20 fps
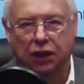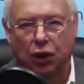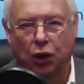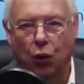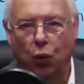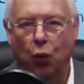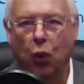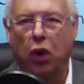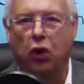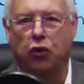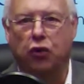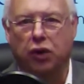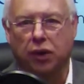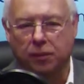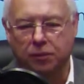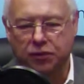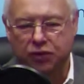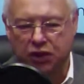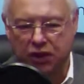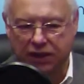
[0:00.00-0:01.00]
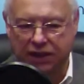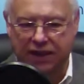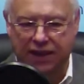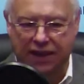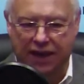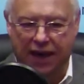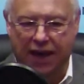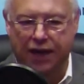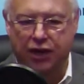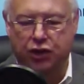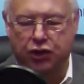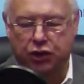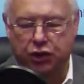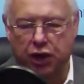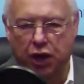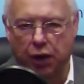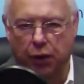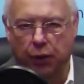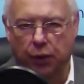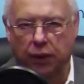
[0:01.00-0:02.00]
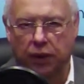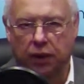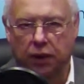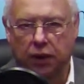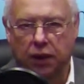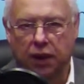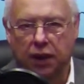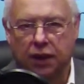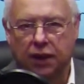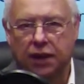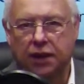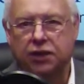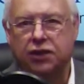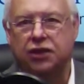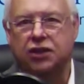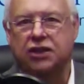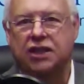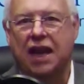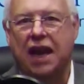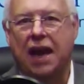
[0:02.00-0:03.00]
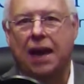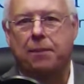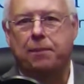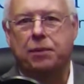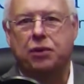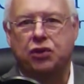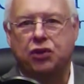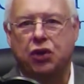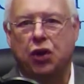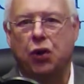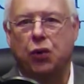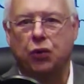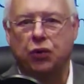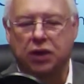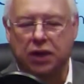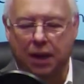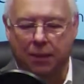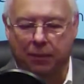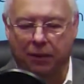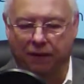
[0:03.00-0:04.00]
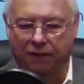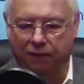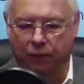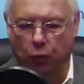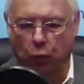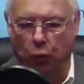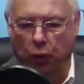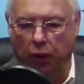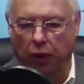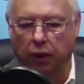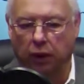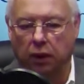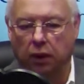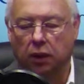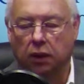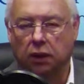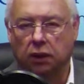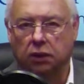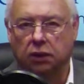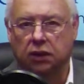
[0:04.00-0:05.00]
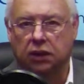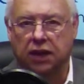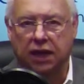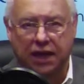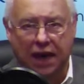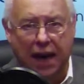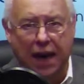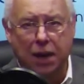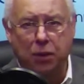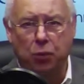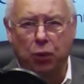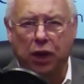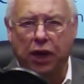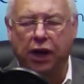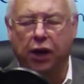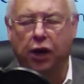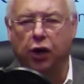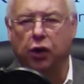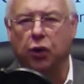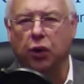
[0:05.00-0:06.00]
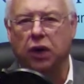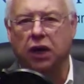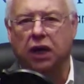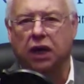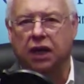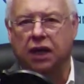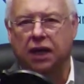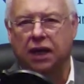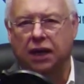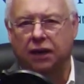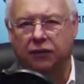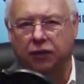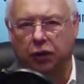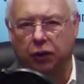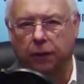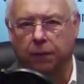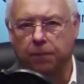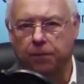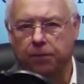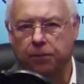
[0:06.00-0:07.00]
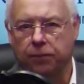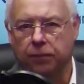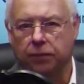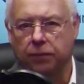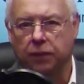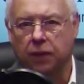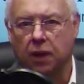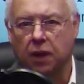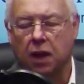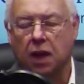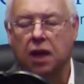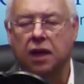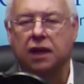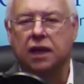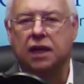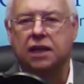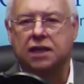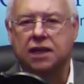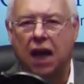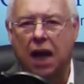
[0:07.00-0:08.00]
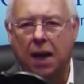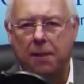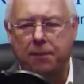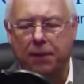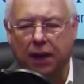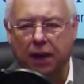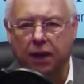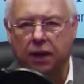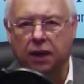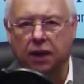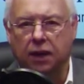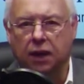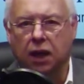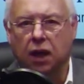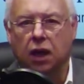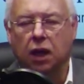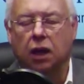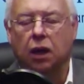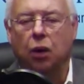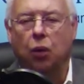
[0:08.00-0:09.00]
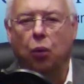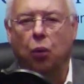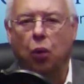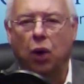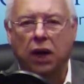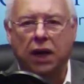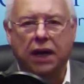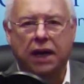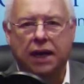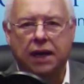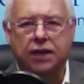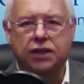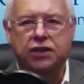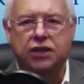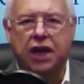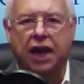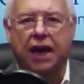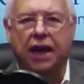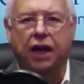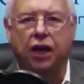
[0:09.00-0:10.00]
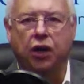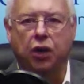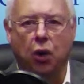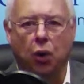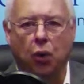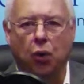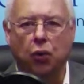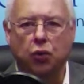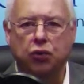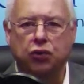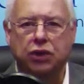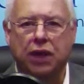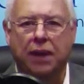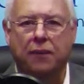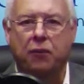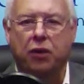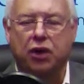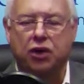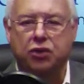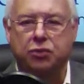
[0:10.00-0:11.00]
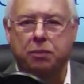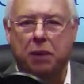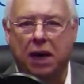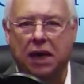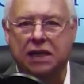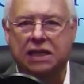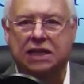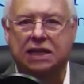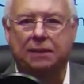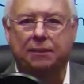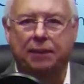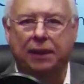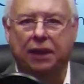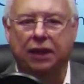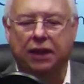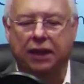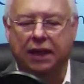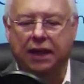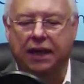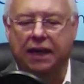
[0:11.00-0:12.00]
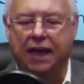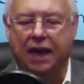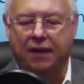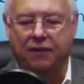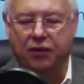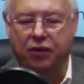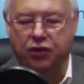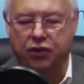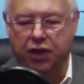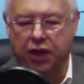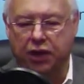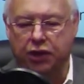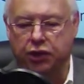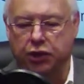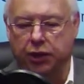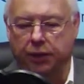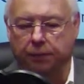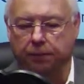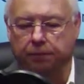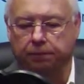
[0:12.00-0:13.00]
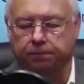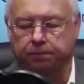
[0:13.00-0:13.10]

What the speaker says: Welcome to today's show. This is episode number 4. Today we are going to cover the topic, what is a goals and responsibility conversation?